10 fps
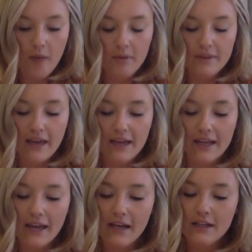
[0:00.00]
But that
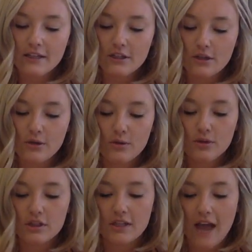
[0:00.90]
Katie Sue
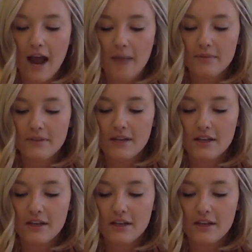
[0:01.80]
just hopped